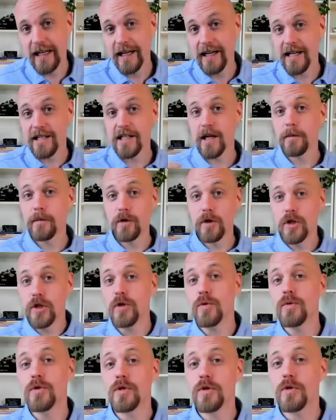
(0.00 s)
It is up to
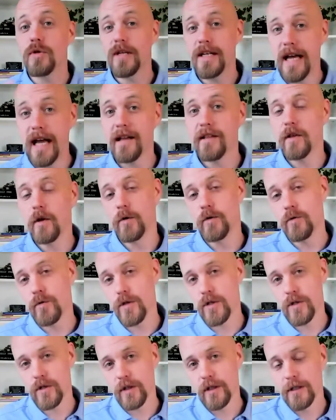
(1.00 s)
you to create those
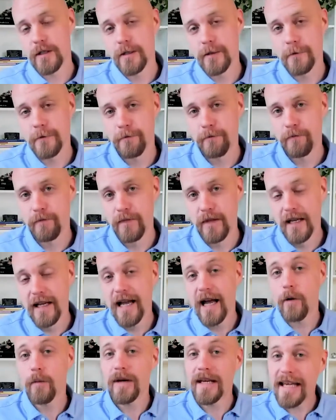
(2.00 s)
results.
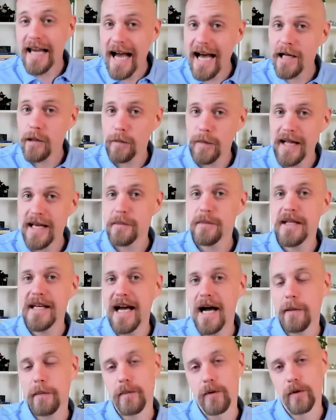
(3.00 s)
And we can't blame
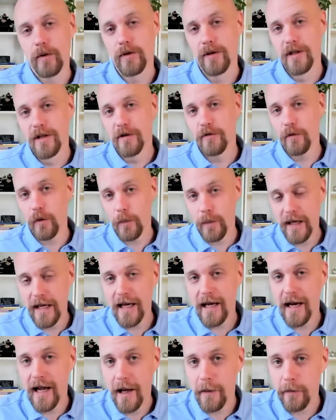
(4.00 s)
the apple for
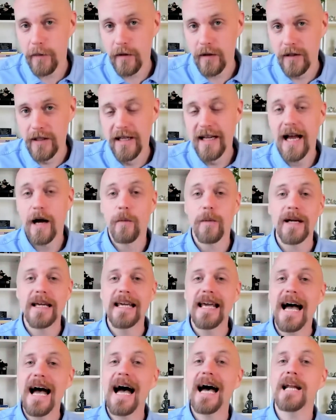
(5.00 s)
being an apple, and we
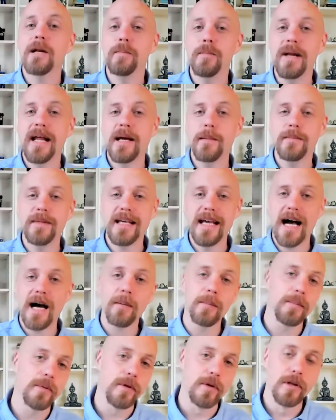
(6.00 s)
can't blame the
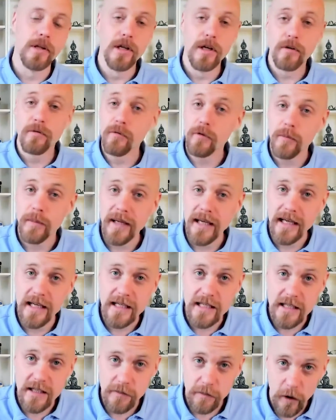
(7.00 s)
apple for
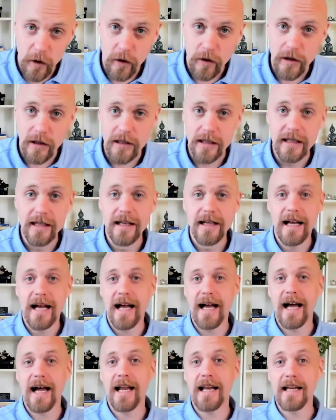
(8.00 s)
being small
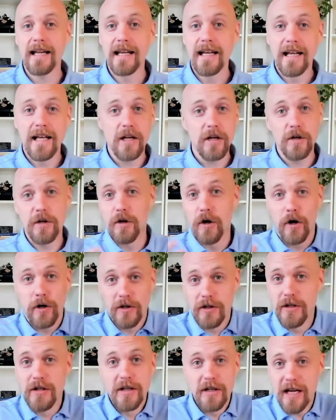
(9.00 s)
and
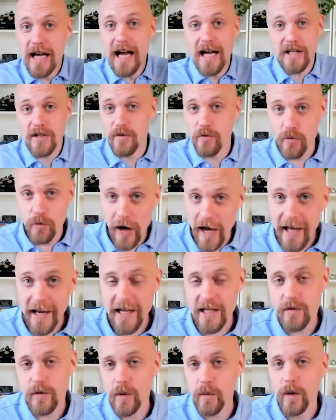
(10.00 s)
not as red
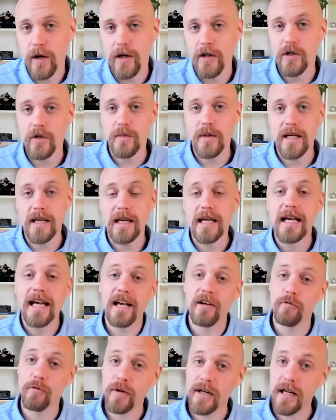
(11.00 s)
as we want it to be
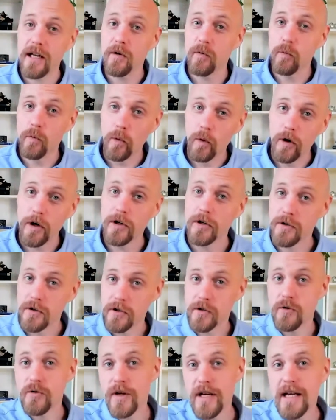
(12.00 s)
if we didn't water
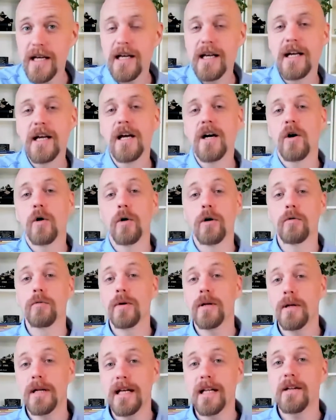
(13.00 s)
the tree or if
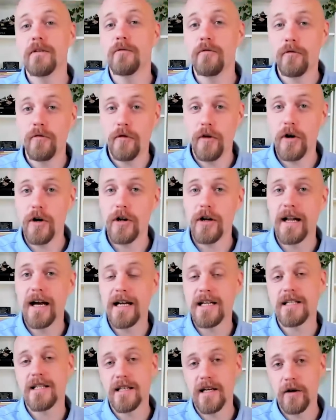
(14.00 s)
we didn't
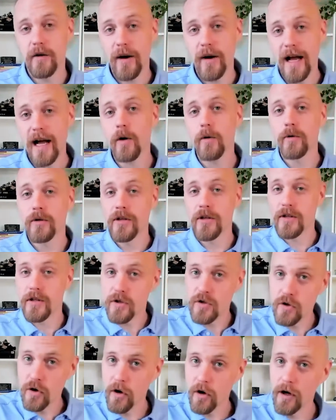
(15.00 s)
fertilize the ground and the
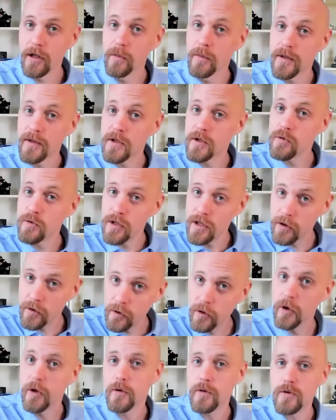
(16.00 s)
soil where the tree
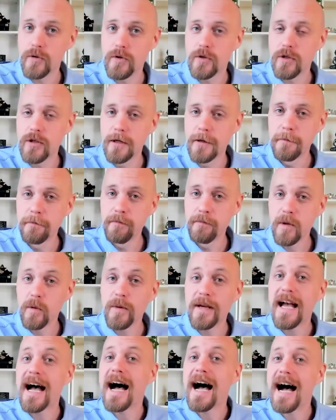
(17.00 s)
grows.
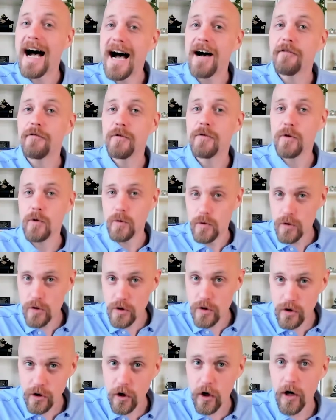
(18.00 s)
We have to
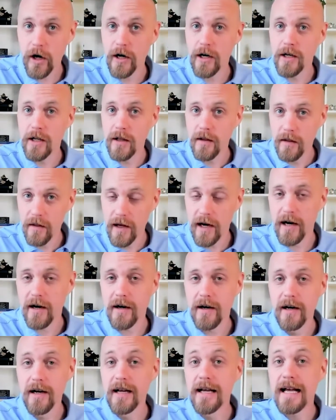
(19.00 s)
start
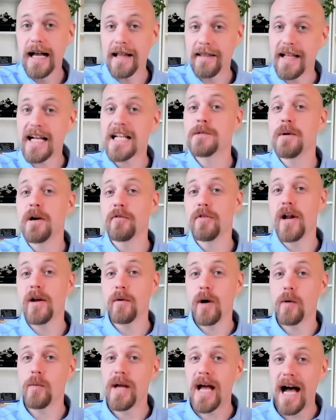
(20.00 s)
there. And that's, my
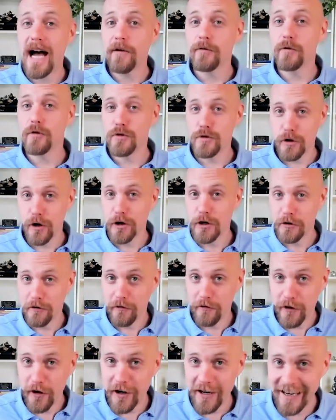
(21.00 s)
friend, why we have to start to
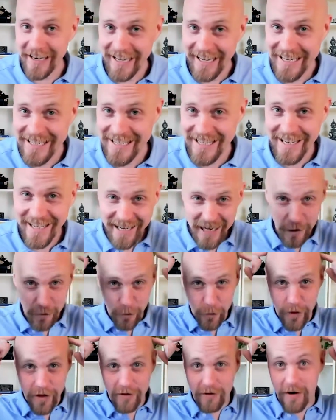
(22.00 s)
fertilize
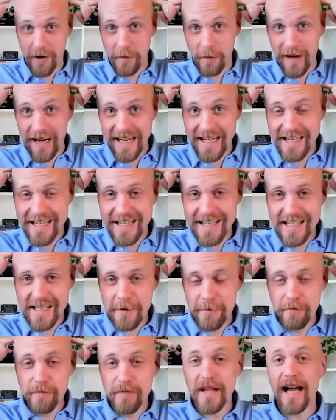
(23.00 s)
and water our minds
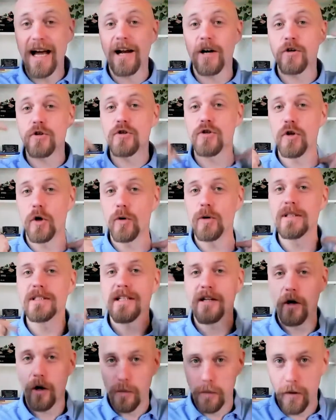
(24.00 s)
and our
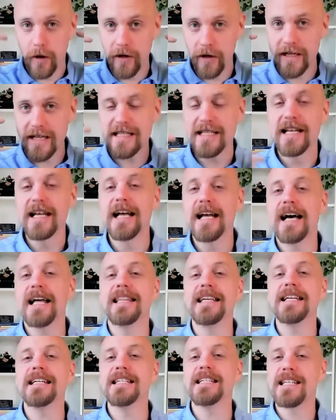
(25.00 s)
souls and our bodies
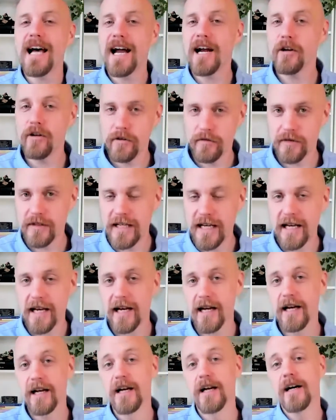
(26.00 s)
and the entire
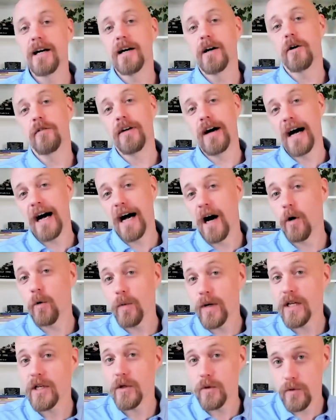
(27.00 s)
idea of how
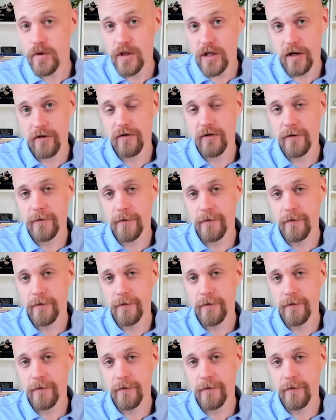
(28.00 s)
we do stuff.